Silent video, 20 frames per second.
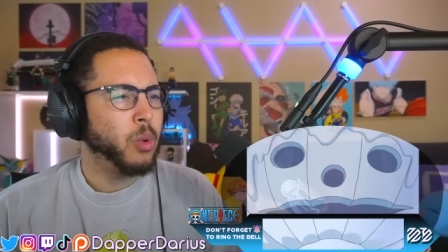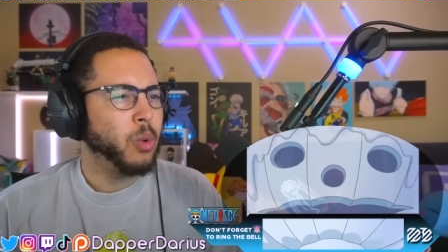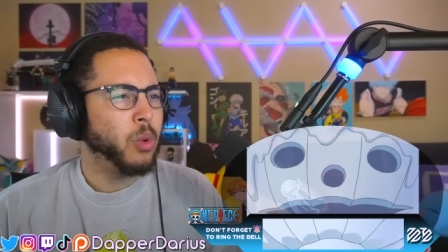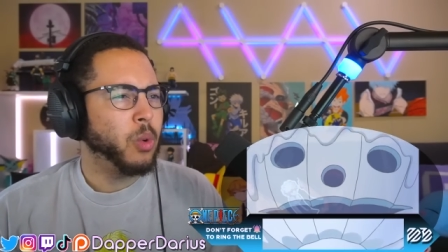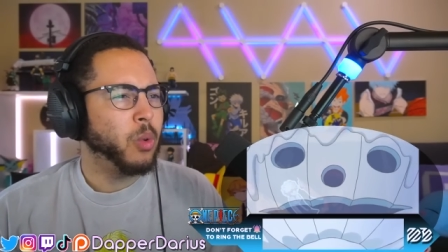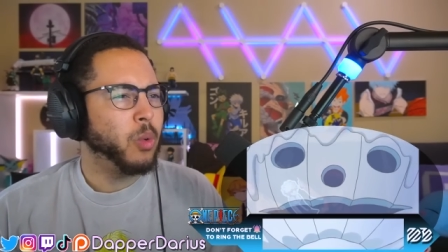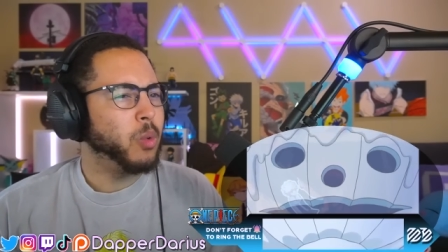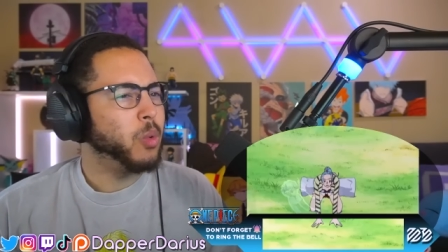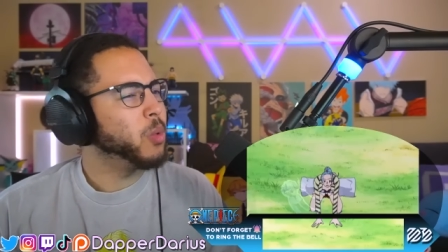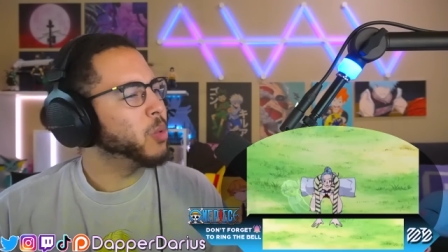
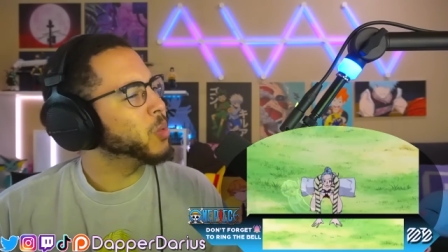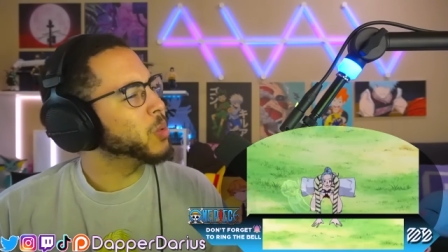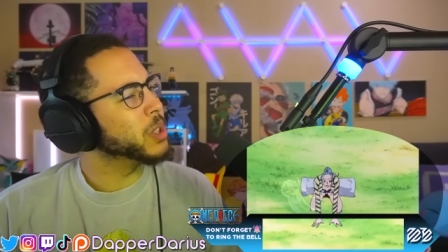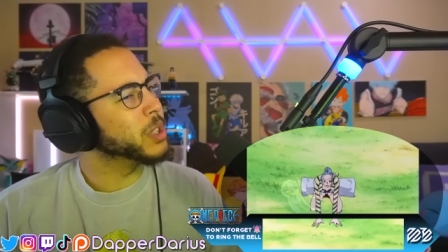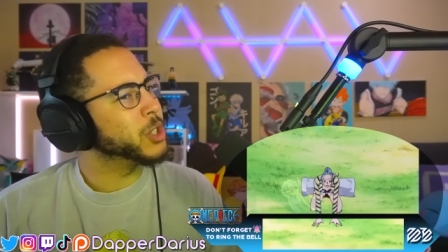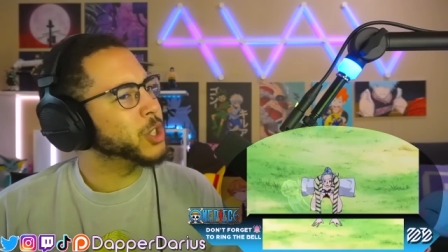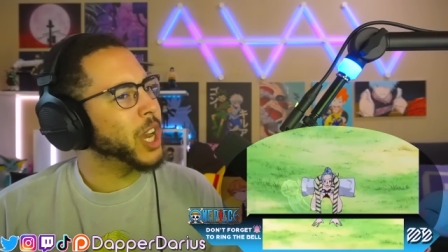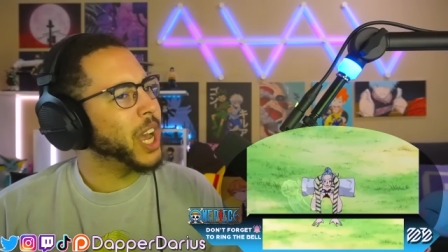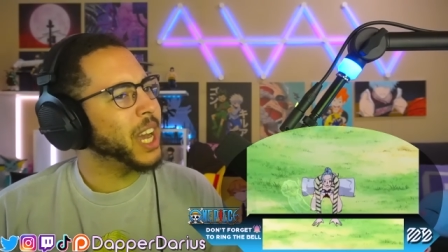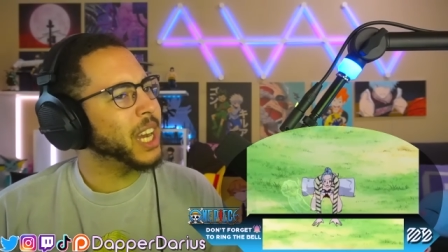with
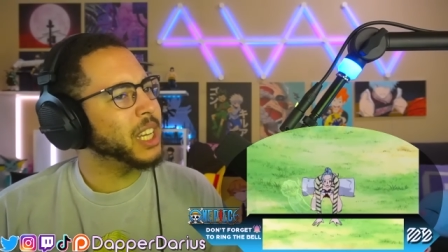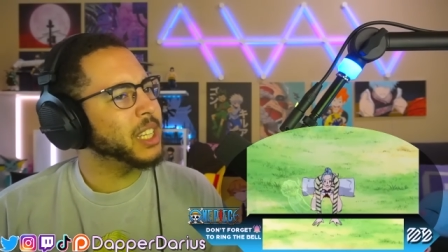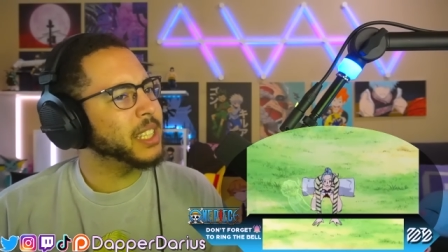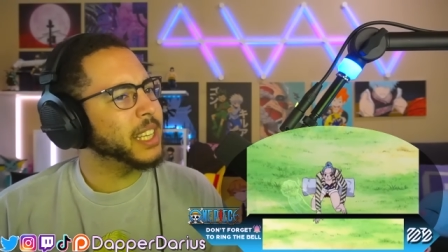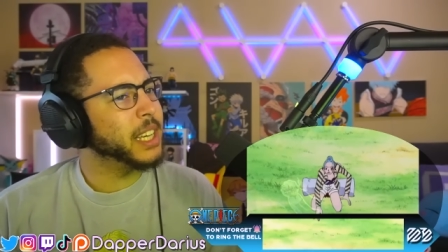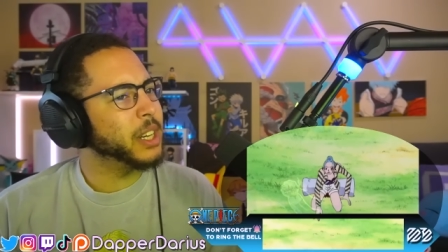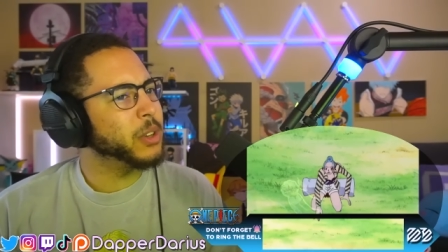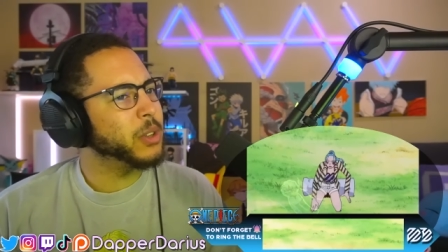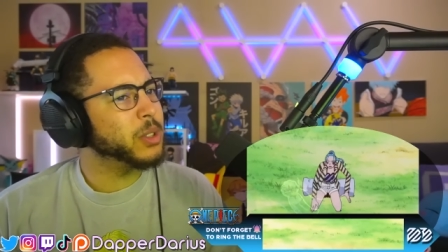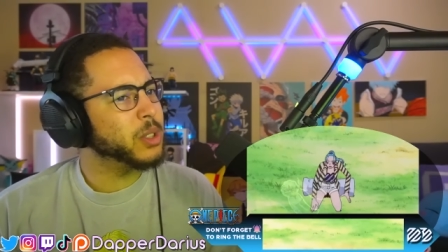
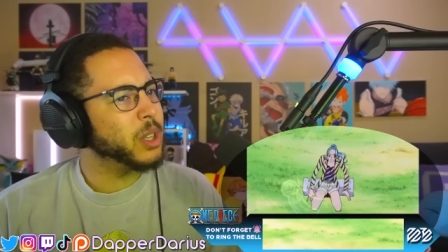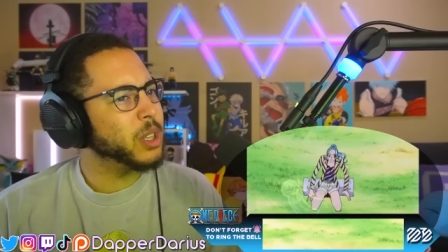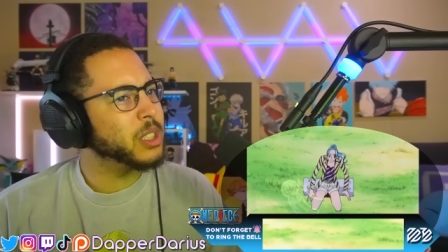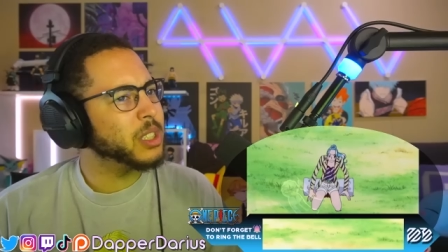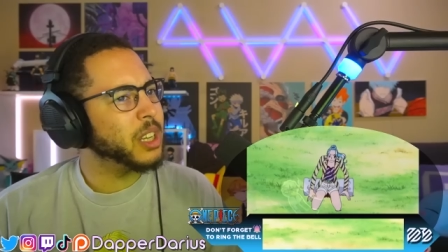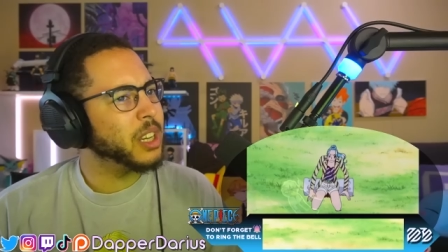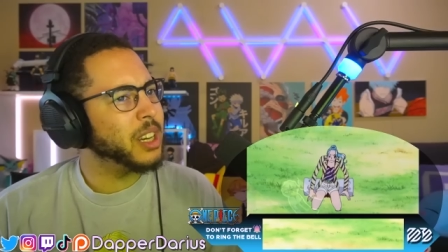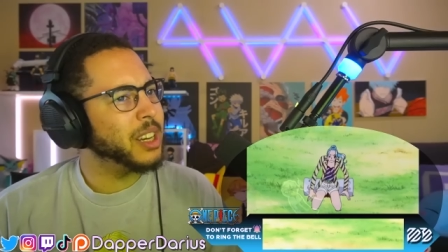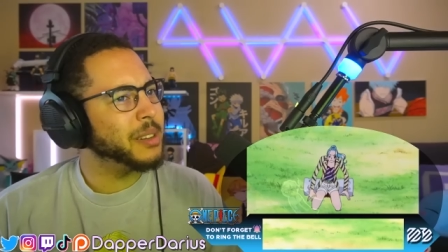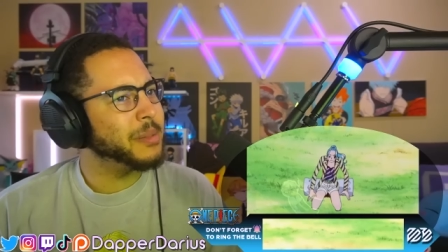jack-o'-lanterns on
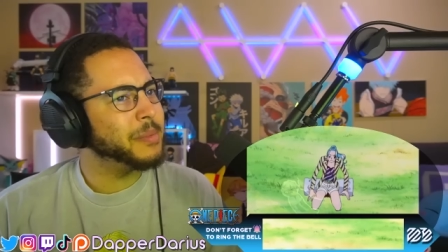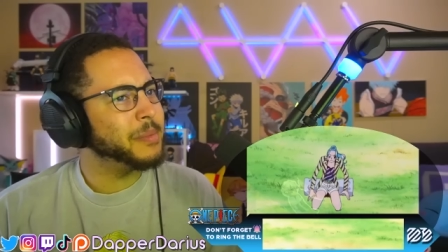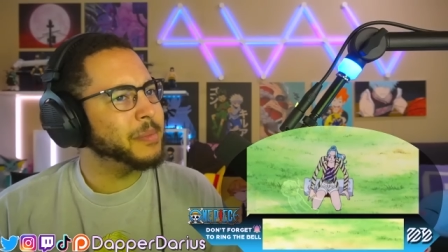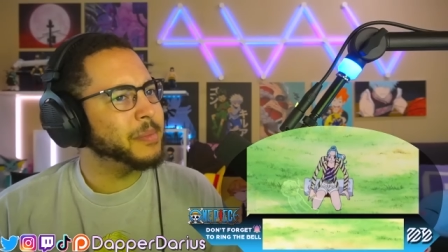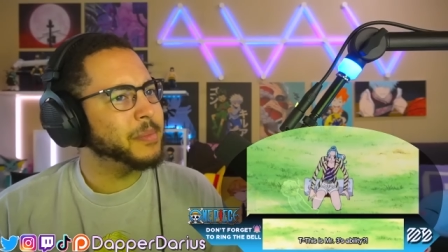top.